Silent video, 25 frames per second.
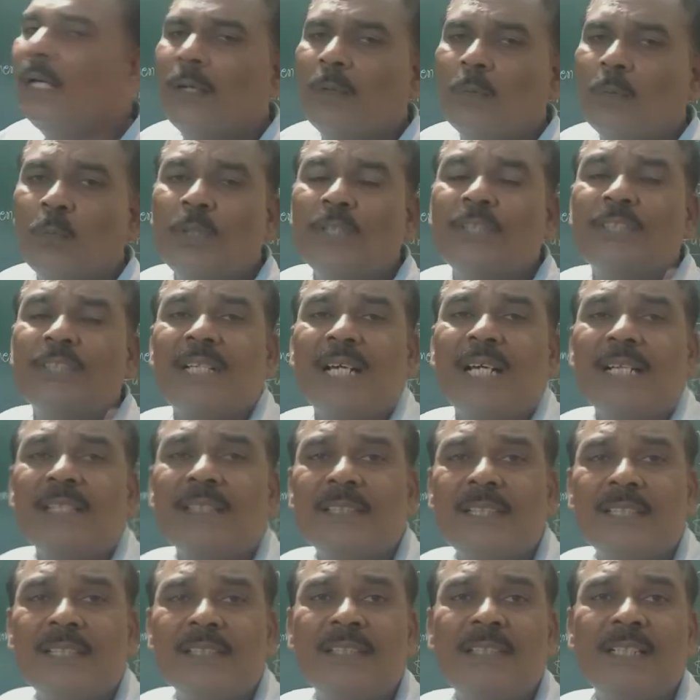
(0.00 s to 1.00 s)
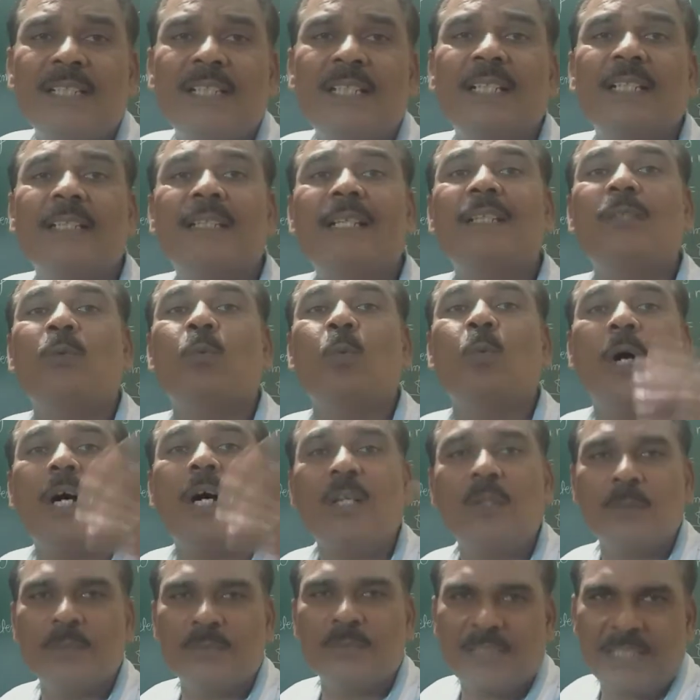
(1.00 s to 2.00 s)
which charge density? That is
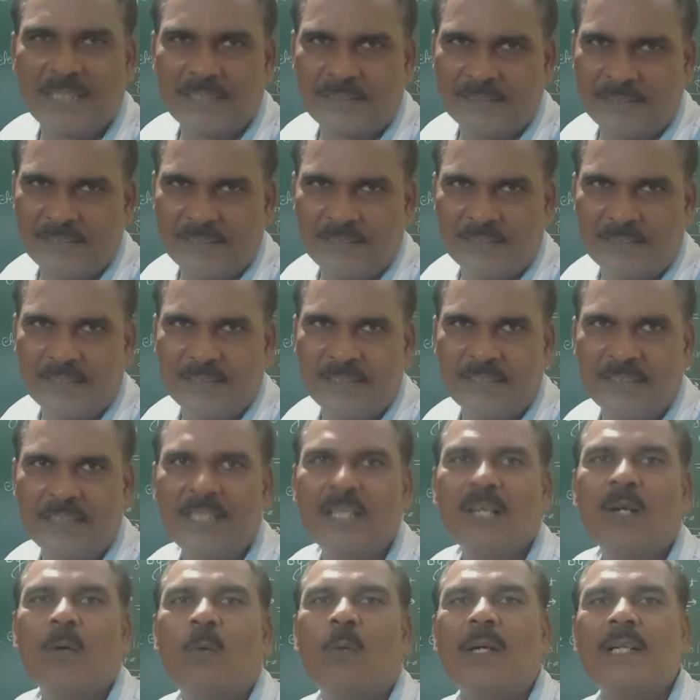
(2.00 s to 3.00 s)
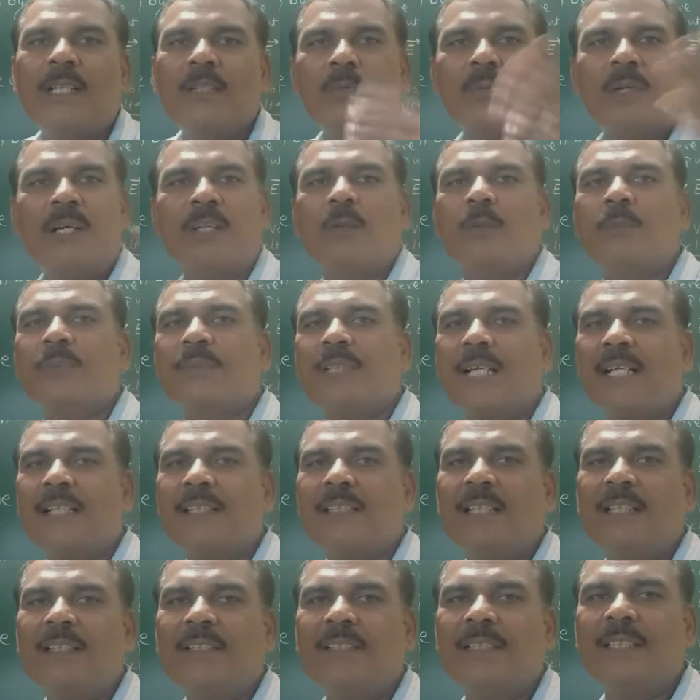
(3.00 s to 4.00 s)
volume charge density. What is volume charge
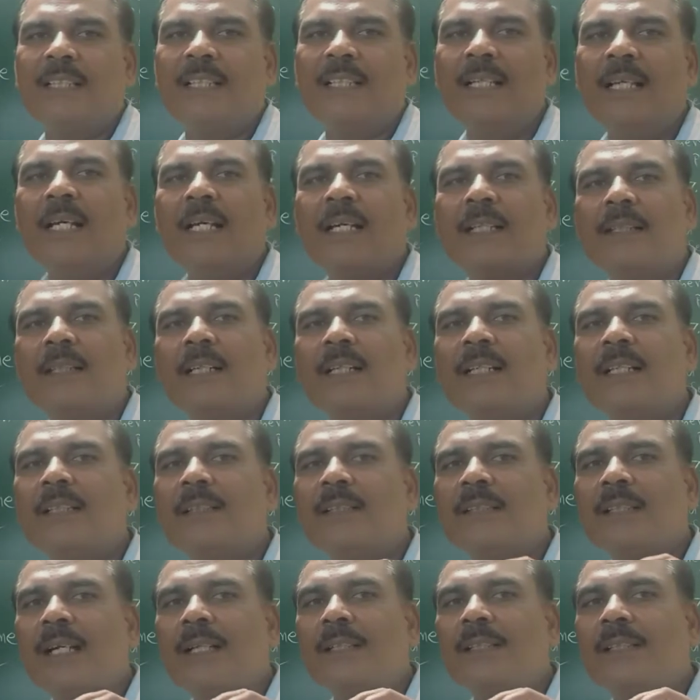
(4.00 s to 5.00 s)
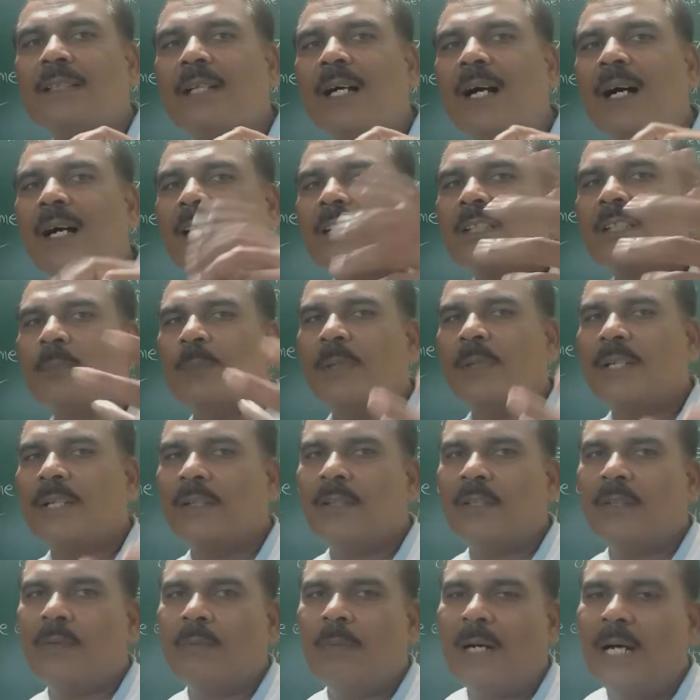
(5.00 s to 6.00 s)
density? That is a charge per
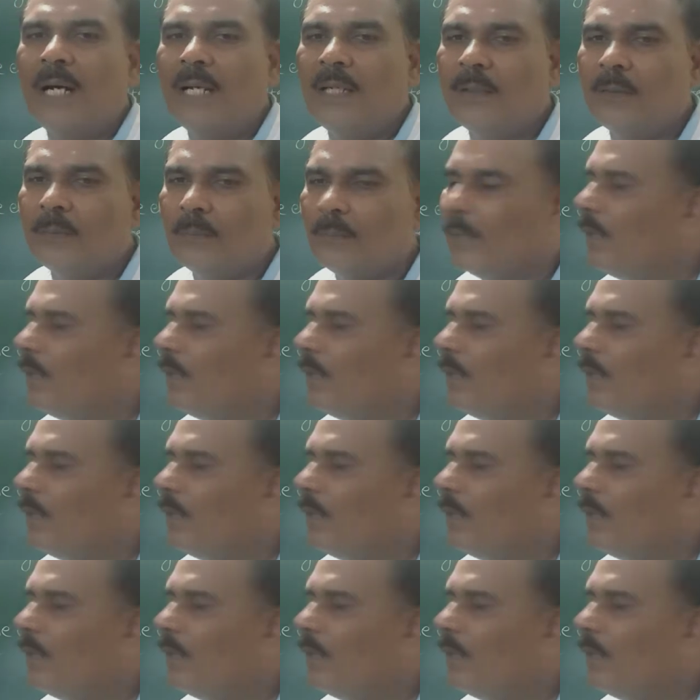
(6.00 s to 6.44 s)
unit volume,